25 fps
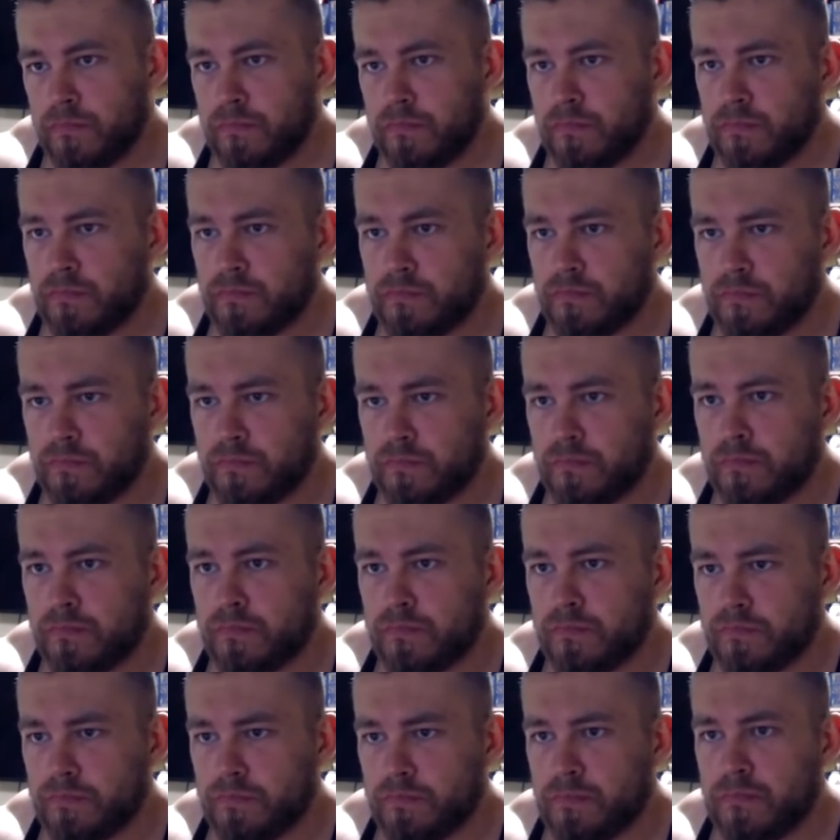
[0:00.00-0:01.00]

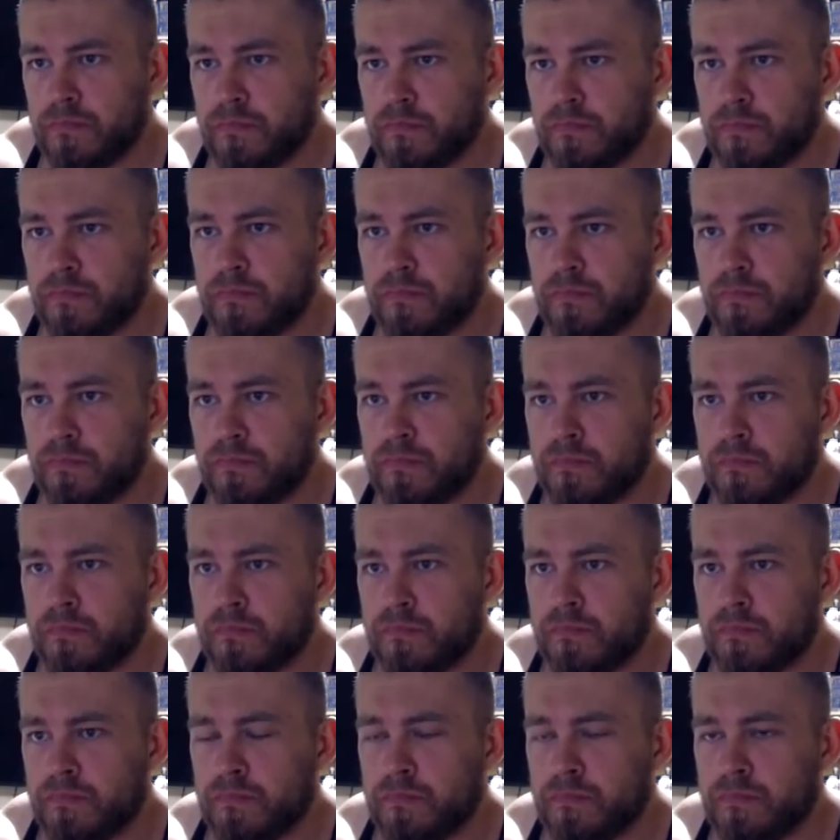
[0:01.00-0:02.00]

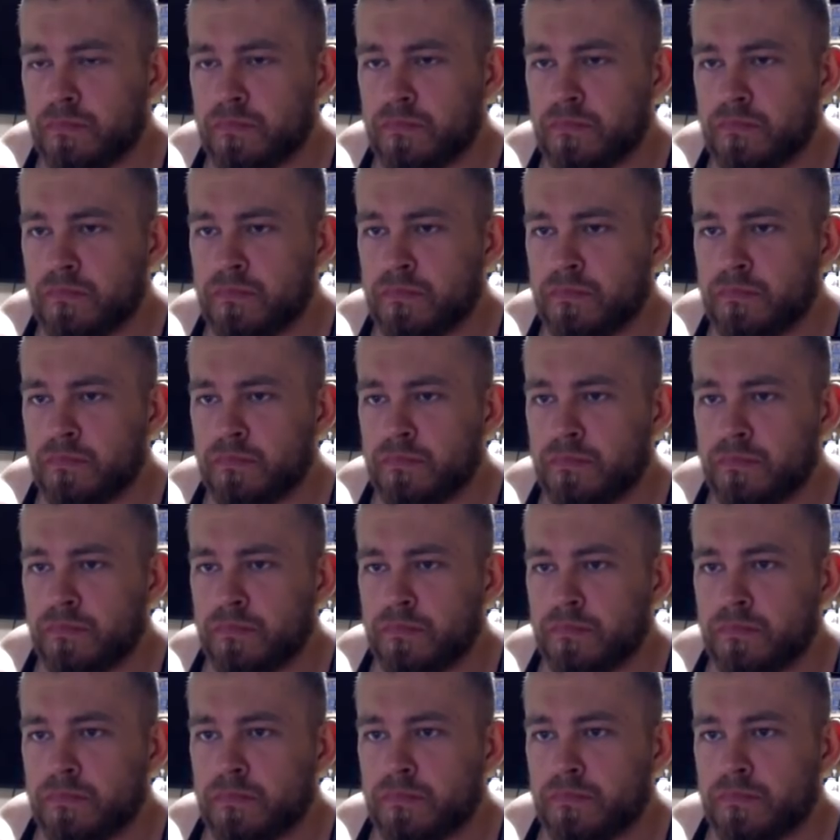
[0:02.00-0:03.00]

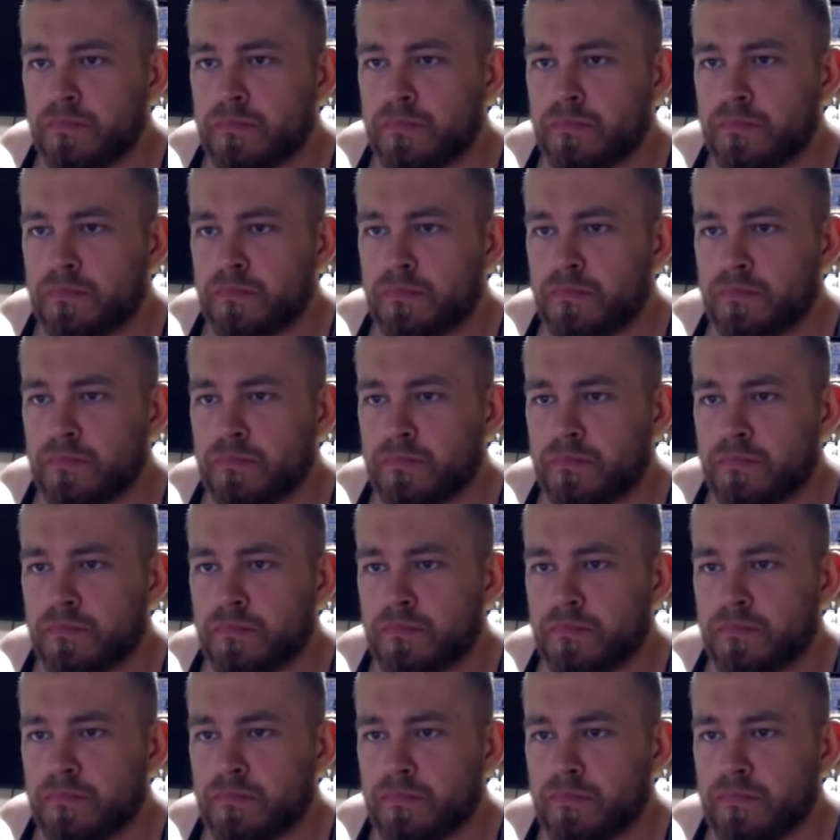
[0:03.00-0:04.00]

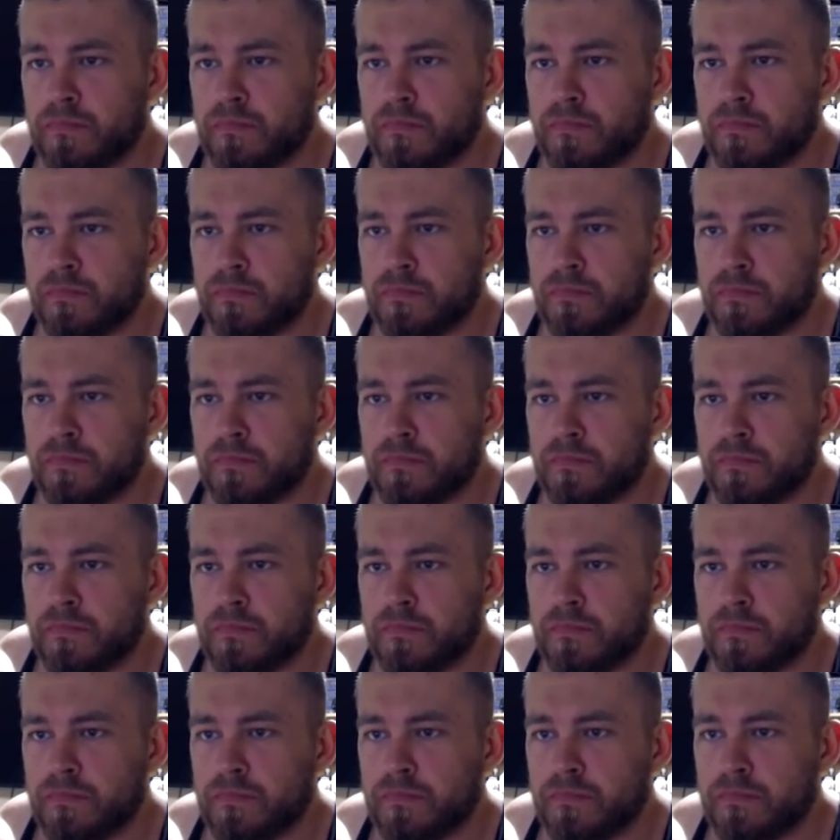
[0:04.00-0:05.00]

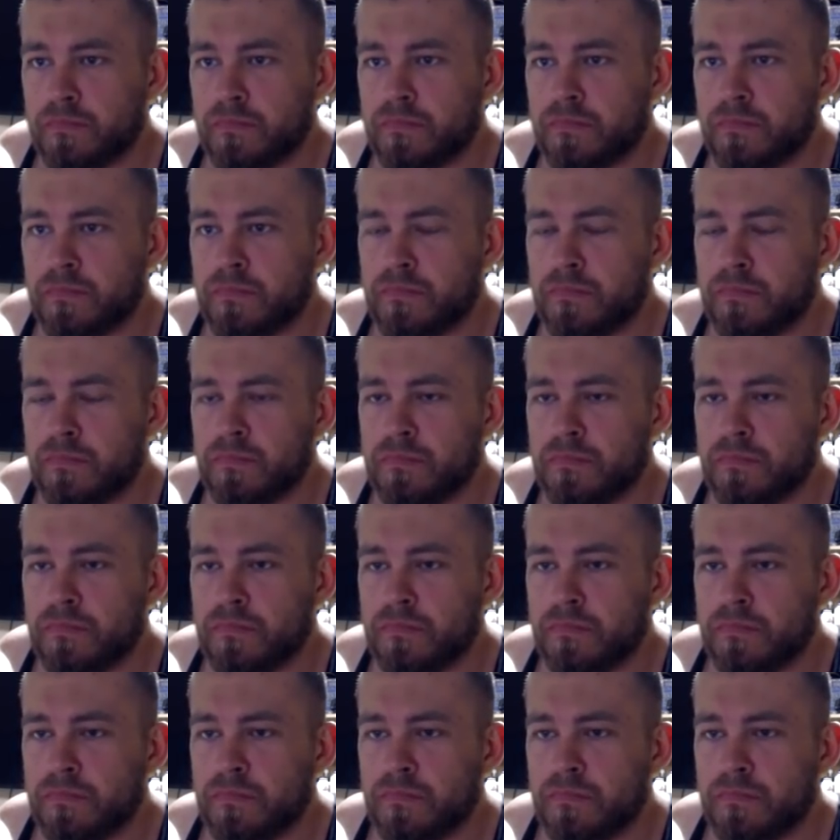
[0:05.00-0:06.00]

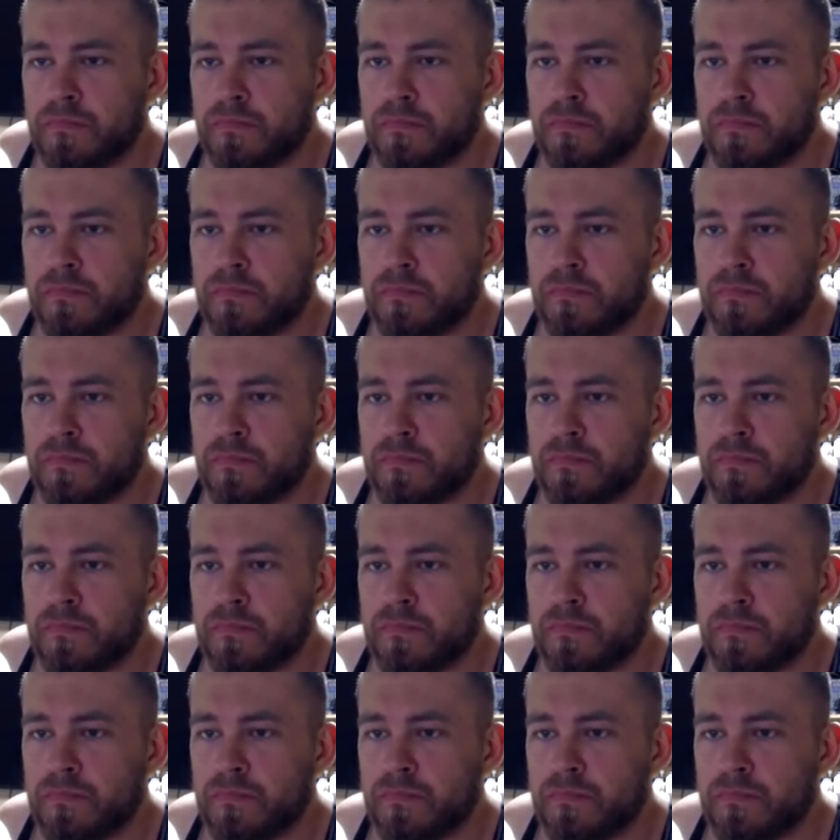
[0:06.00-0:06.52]
The person shown says nothing.